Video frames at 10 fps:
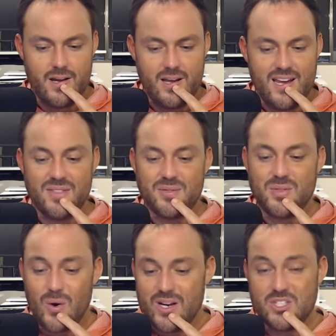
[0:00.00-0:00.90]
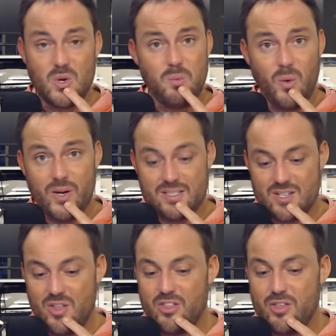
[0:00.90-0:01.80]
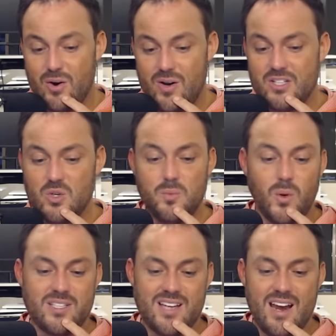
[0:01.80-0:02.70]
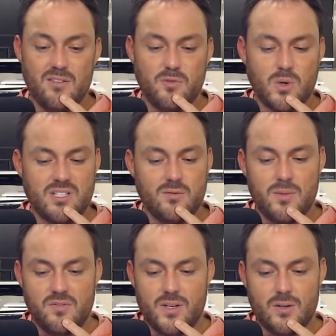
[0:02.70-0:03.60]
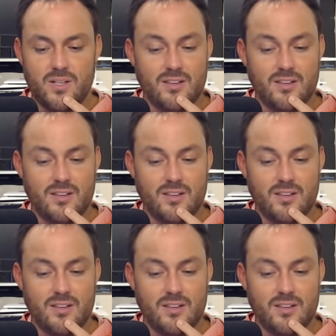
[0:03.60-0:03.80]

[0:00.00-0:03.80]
He had 32 points, 8 of 14 from the field.